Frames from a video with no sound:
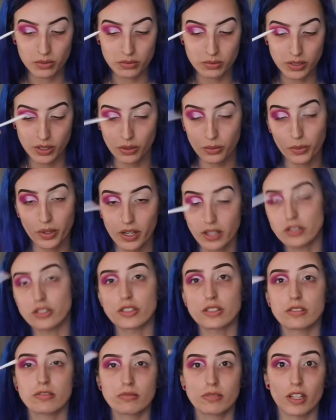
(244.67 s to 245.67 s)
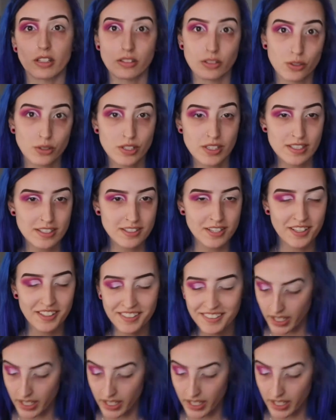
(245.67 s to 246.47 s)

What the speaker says: you know, where I just cut the crease.